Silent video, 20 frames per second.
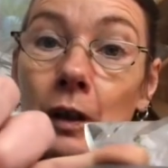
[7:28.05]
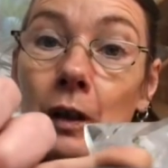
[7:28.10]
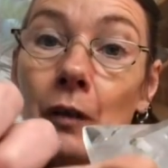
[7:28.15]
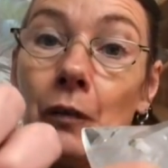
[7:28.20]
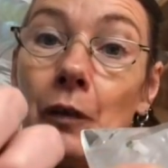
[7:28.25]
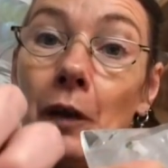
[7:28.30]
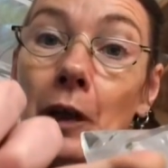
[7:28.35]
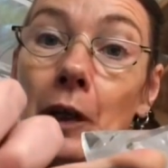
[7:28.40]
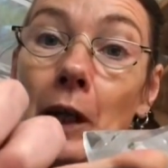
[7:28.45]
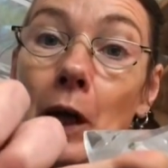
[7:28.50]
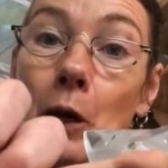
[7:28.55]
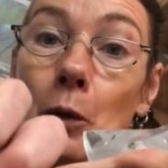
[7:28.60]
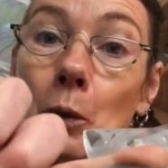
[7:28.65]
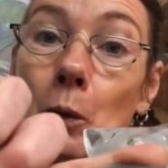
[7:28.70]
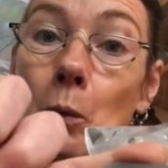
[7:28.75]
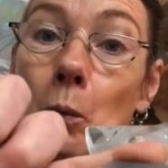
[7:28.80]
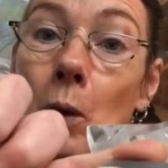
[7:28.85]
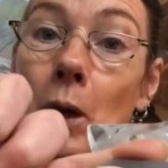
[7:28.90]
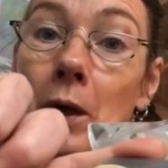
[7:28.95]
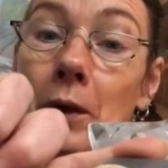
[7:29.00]
the lower
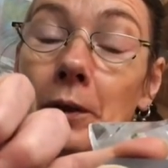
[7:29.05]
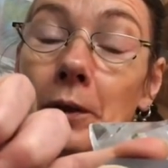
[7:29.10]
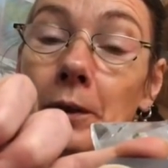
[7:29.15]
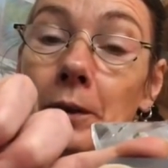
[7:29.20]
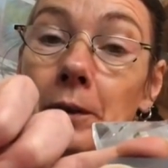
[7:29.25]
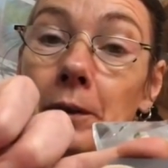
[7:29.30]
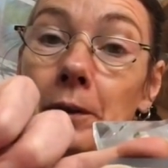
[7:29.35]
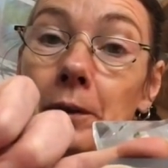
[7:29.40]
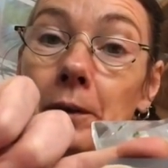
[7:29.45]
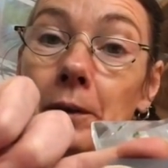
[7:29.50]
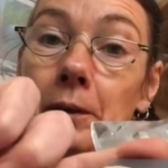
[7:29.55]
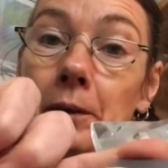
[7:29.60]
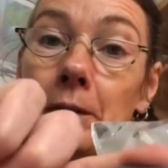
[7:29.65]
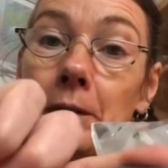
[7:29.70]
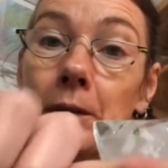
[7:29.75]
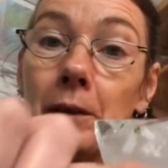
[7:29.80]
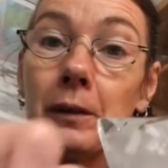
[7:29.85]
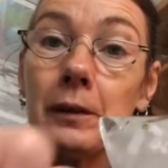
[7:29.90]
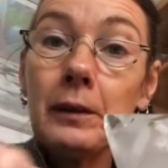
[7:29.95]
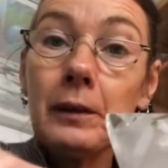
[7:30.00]
one
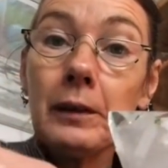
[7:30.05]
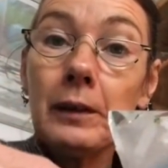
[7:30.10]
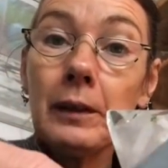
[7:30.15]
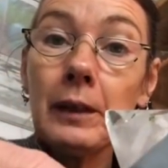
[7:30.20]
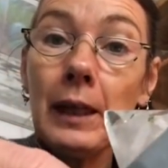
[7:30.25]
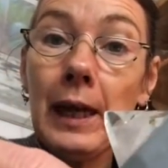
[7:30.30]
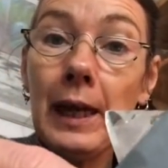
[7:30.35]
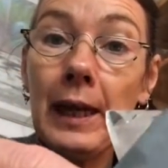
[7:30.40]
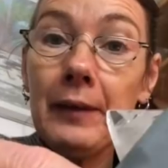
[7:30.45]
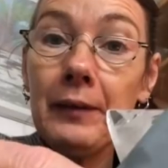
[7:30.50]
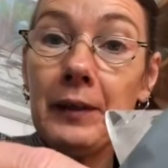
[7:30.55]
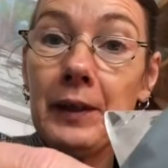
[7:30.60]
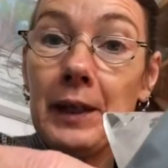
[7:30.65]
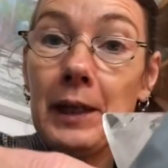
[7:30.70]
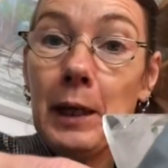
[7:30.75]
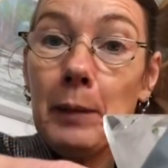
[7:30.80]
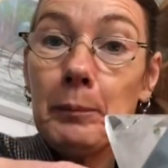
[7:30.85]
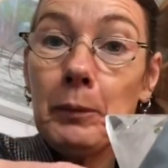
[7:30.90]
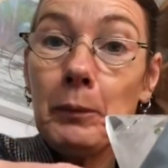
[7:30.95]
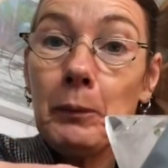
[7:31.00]
and the
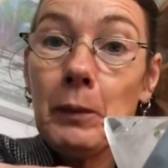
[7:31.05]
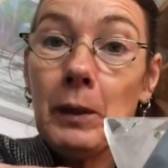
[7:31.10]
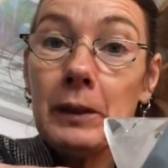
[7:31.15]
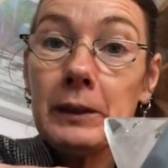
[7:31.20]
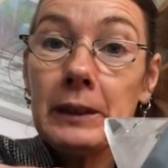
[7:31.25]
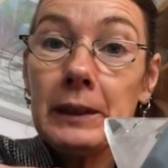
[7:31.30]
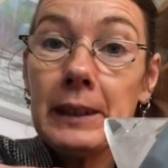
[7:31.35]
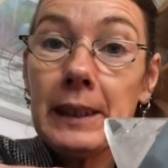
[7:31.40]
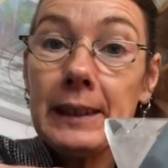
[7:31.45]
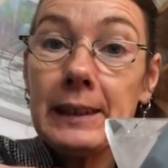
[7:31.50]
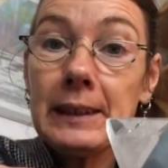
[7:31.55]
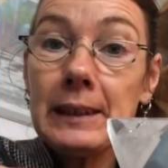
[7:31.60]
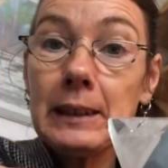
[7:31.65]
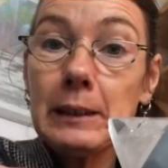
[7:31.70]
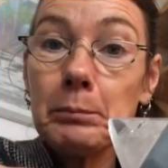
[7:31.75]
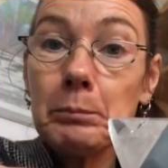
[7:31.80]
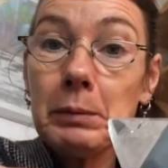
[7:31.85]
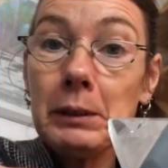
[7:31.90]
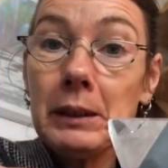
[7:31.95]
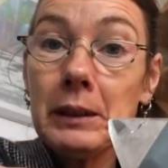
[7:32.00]
upper one, and they
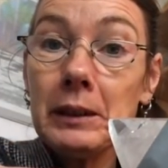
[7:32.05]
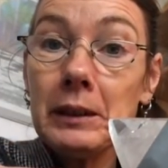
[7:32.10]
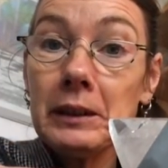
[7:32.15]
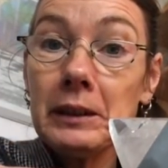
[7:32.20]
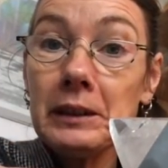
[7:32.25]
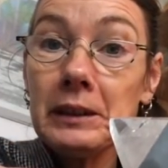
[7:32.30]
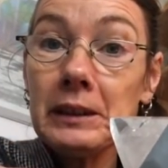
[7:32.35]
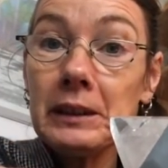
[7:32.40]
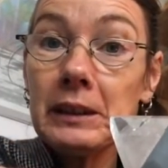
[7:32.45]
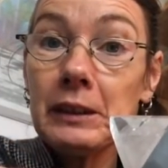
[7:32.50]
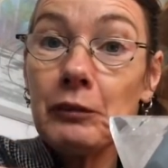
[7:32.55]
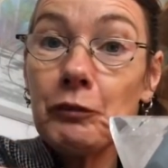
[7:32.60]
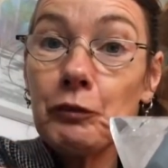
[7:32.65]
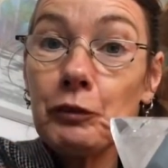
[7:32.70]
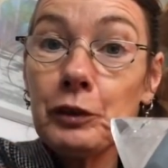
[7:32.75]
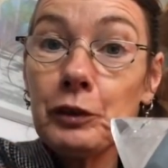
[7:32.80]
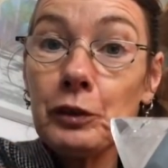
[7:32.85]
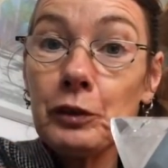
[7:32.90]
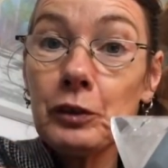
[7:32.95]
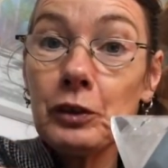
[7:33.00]
spin at
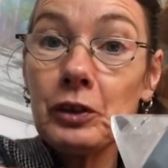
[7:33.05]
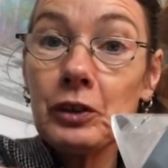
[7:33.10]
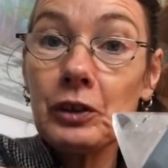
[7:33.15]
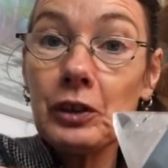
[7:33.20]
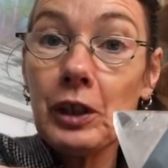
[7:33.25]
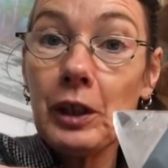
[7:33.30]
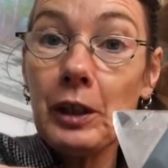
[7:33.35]
different